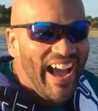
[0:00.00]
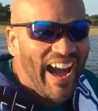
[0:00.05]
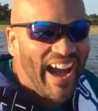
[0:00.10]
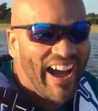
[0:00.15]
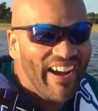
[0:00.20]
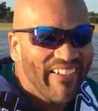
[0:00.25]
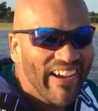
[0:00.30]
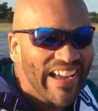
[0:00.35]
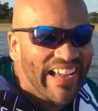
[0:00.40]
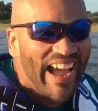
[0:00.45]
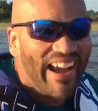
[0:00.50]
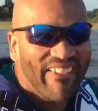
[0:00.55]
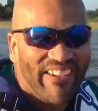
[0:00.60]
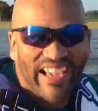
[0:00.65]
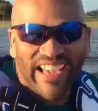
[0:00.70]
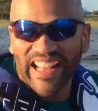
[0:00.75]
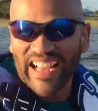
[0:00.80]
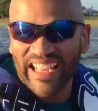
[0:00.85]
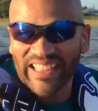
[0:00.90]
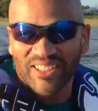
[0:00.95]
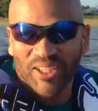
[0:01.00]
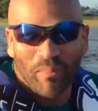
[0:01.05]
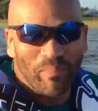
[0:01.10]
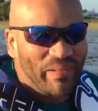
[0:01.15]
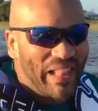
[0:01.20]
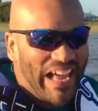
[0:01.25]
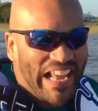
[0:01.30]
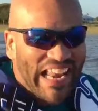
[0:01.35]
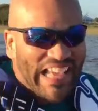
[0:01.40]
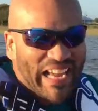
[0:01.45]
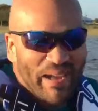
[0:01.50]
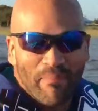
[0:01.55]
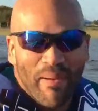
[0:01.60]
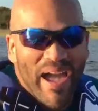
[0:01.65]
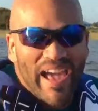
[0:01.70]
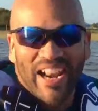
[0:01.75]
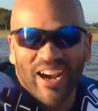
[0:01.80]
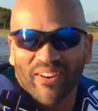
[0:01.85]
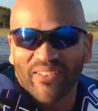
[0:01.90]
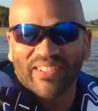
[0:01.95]
Oh my God, we're getting into plane like a
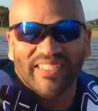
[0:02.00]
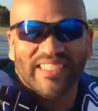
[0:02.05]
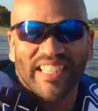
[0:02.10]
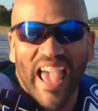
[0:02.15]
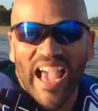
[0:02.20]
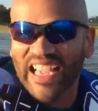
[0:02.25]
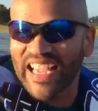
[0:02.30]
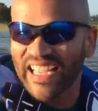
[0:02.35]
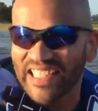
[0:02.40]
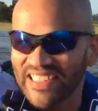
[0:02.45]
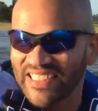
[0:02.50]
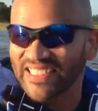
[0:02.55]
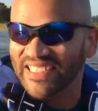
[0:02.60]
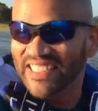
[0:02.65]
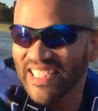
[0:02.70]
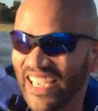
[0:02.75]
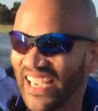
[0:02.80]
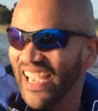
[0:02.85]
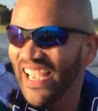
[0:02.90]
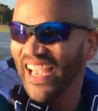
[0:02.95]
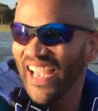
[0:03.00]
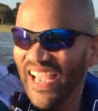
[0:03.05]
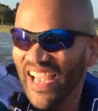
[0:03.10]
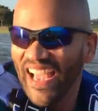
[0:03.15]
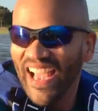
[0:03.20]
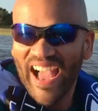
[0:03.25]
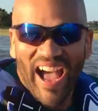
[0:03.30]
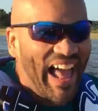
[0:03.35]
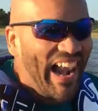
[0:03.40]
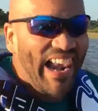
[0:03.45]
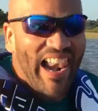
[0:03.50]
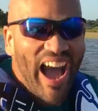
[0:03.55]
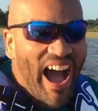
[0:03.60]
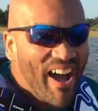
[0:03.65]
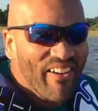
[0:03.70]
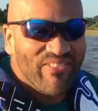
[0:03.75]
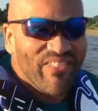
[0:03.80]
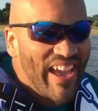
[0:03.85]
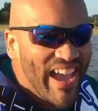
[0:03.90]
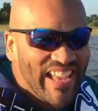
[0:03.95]
matter of seconds. I
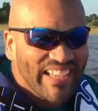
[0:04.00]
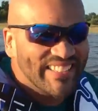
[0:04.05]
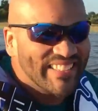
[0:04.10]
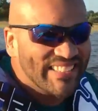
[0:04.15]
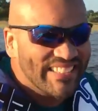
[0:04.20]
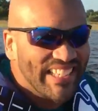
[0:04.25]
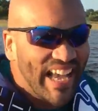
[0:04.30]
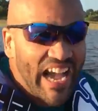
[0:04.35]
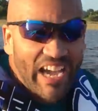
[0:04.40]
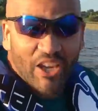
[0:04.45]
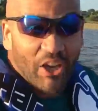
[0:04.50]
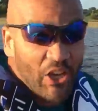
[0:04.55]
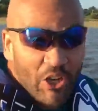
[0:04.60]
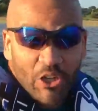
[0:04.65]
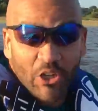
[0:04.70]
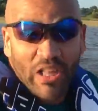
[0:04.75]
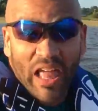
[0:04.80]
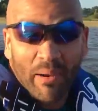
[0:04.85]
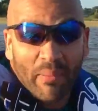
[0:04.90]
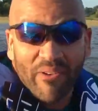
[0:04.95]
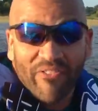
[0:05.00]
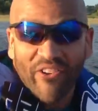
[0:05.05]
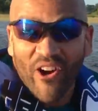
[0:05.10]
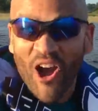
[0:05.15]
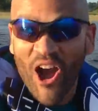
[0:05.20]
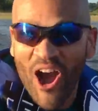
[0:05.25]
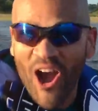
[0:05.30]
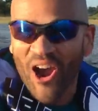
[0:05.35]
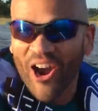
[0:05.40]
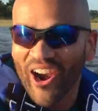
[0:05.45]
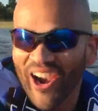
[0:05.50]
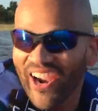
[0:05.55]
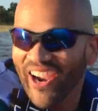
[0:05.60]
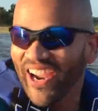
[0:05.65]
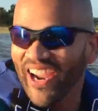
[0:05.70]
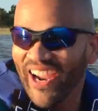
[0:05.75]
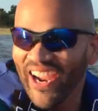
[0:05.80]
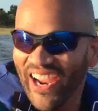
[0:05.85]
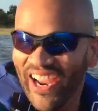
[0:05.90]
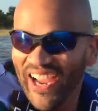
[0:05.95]
love this. I couldn't do that before.
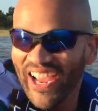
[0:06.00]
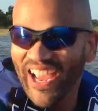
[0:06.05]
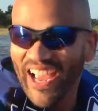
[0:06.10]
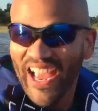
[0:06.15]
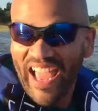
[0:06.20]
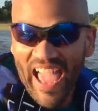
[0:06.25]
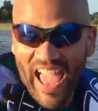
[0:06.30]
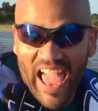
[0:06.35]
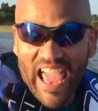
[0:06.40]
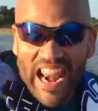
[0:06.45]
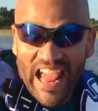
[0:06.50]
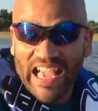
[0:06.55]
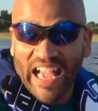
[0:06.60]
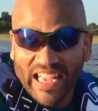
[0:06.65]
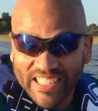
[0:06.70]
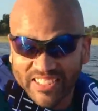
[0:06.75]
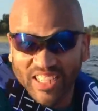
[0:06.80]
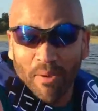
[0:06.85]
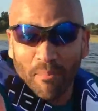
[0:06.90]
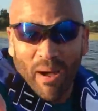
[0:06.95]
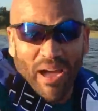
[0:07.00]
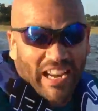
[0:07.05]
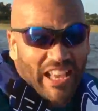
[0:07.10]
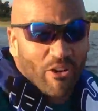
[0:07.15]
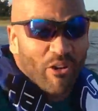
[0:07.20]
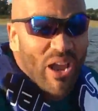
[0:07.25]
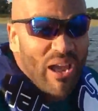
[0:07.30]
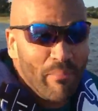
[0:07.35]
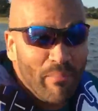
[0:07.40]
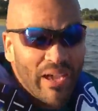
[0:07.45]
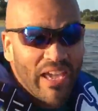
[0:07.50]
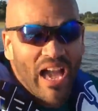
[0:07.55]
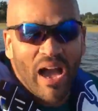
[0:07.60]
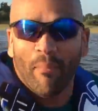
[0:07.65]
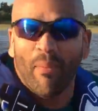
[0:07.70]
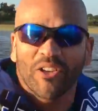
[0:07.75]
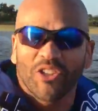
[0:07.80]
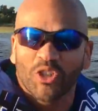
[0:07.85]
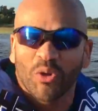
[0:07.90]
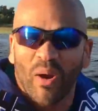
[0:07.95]
And I got somebody with me. How
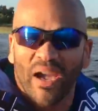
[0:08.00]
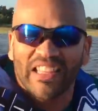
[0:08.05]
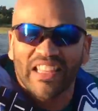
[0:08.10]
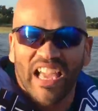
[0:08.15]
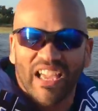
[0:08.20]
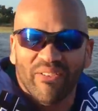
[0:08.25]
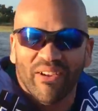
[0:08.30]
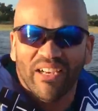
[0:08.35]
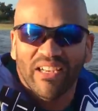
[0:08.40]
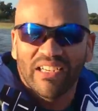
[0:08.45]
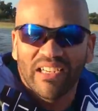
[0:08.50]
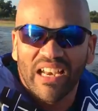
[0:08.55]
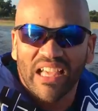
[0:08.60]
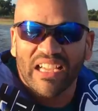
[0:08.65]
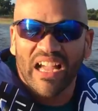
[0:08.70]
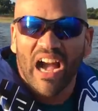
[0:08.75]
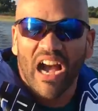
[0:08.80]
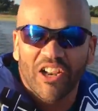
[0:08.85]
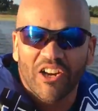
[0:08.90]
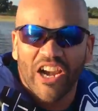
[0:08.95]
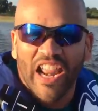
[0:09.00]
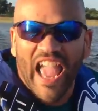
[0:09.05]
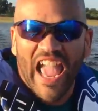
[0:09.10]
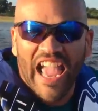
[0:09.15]
much you weigh, David? Like 180?